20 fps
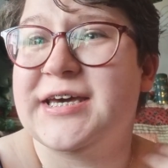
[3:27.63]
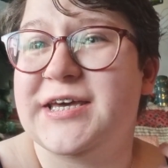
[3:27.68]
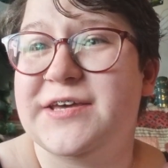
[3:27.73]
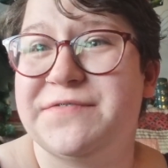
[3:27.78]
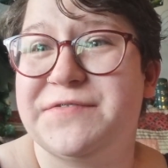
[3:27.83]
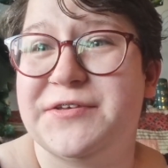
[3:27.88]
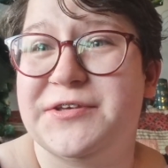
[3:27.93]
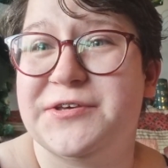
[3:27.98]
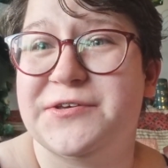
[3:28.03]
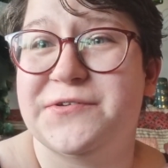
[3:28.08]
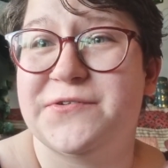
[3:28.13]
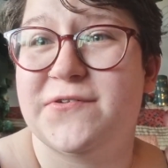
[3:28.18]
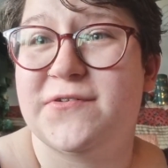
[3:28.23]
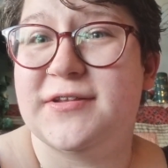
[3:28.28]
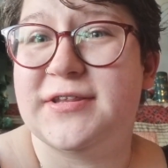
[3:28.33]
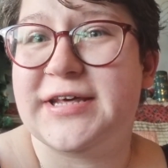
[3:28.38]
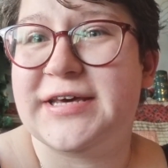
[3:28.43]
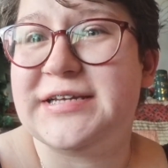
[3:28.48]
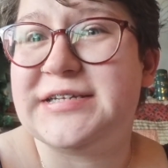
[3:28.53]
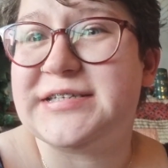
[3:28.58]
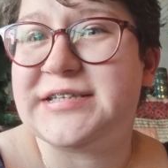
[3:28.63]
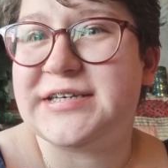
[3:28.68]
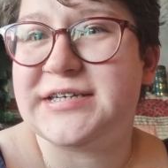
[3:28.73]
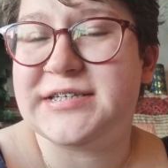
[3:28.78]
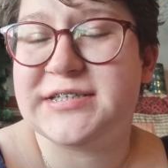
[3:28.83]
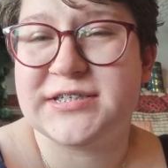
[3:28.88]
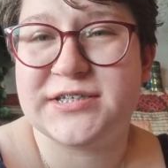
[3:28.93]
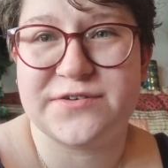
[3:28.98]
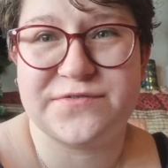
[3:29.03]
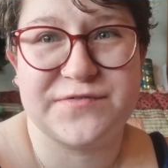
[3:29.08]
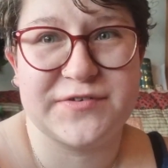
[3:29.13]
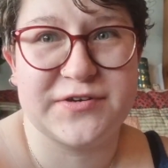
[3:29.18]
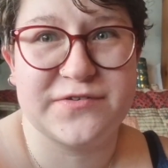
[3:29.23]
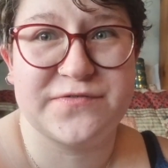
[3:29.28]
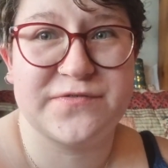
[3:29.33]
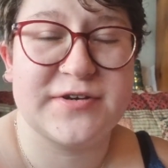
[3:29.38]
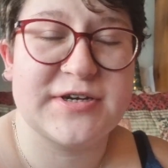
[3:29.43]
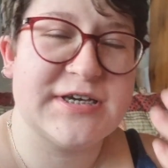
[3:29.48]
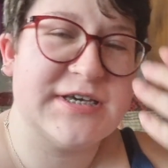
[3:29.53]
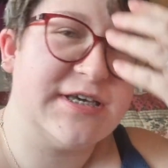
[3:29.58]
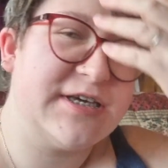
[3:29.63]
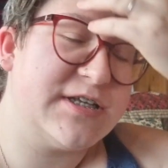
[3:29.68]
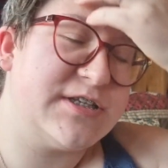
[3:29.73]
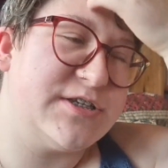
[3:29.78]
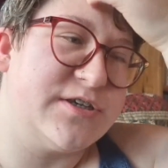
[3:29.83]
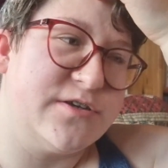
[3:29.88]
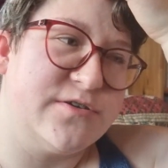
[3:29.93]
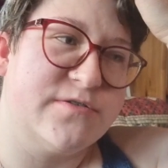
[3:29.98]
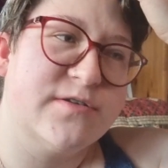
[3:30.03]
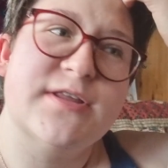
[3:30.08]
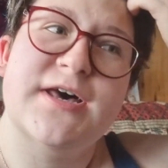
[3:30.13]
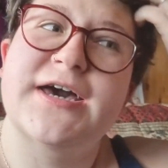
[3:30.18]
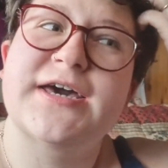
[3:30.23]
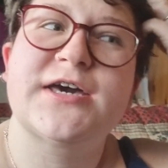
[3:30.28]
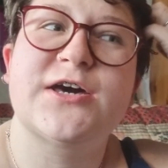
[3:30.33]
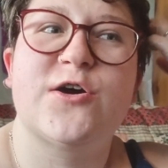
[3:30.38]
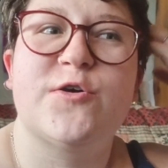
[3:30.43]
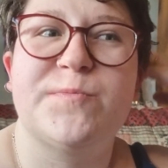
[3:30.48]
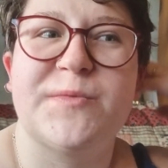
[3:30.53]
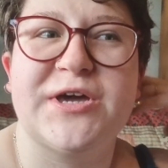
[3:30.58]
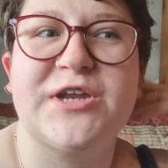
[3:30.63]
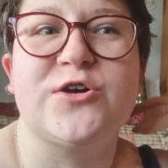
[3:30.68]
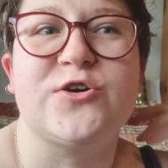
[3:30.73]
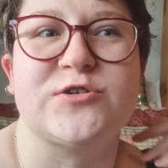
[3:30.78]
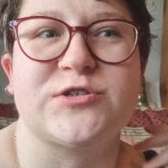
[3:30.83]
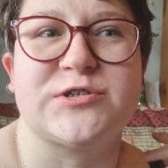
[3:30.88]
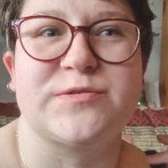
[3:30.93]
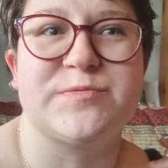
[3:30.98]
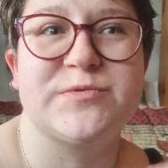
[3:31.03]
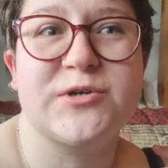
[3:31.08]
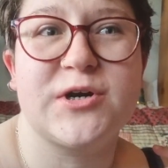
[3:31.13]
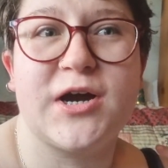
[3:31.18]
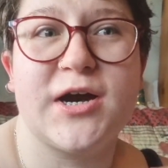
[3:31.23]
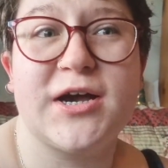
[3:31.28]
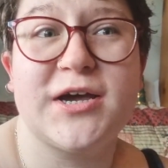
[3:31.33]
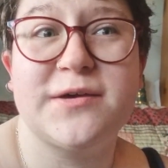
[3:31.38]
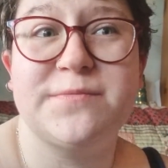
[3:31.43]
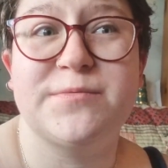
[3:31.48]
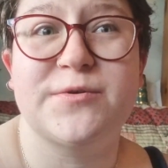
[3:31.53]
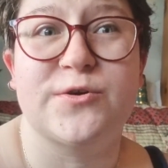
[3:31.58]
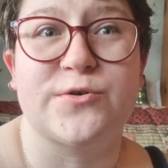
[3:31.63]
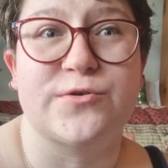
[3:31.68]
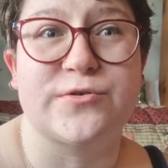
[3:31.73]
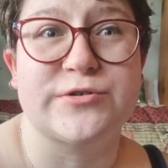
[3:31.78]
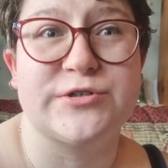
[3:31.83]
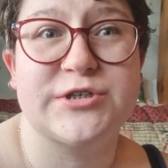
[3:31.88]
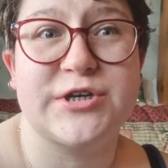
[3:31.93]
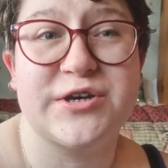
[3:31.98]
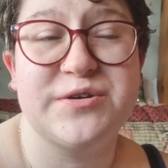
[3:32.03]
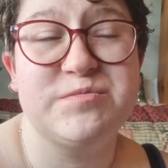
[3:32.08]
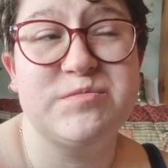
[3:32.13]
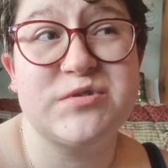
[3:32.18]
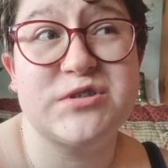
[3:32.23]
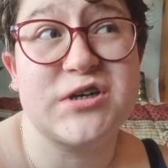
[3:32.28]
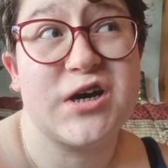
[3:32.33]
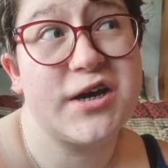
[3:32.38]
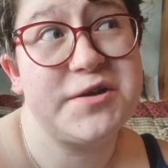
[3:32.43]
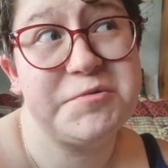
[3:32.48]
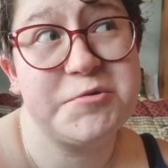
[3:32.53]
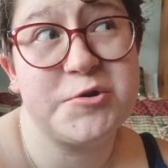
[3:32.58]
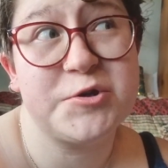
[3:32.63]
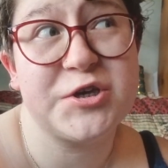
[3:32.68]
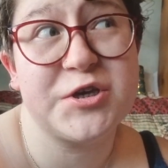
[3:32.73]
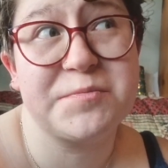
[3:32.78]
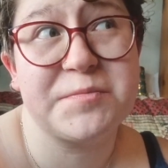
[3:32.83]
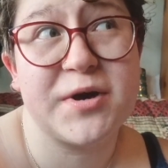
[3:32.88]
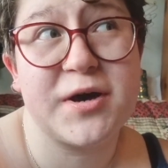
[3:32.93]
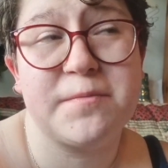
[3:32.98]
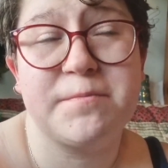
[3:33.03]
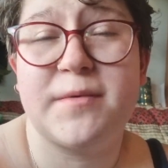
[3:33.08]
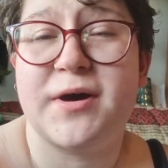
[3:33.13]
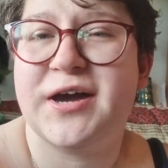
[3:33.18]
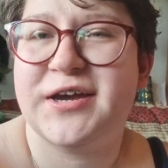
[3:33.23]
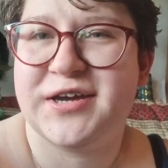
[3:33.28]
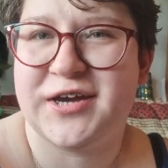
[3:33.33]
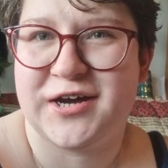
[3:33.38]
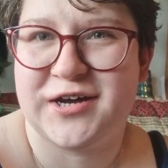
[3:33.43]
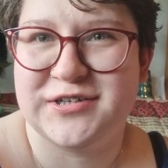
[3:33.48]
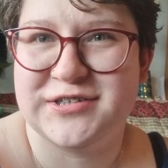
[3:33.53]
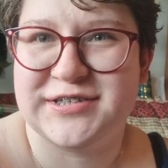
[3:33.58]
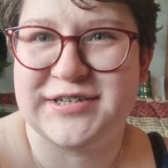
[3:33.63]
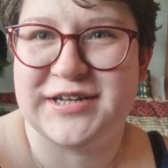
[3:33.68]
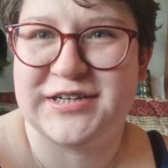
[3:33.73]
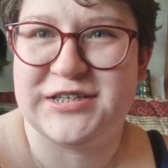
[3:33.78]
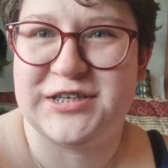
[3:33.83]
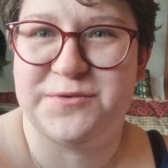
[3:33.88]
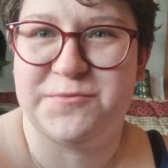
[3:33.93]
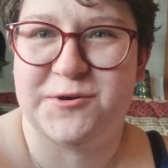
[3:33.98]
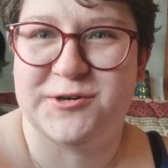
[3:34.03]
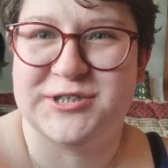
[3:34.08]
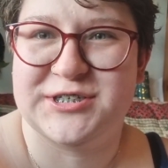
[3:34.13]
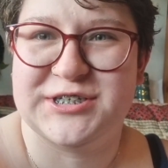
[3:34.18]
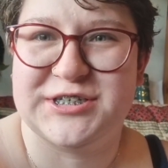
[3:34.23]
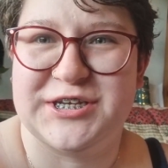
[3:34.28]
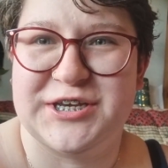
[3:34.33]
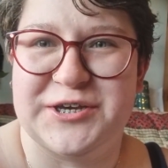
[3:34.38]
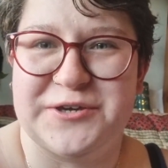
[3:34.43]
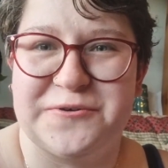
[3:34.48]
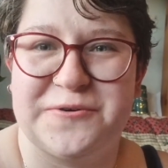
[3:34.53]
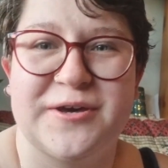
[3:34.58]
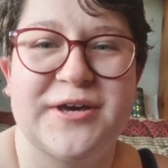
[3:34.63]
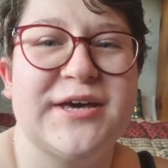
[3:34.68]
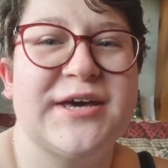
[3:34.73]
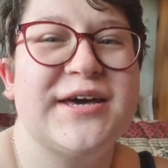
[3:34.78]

If you liked this, feel free to like, comment or subscribe, or don't. I'm not your mum, I can't tell you what to do.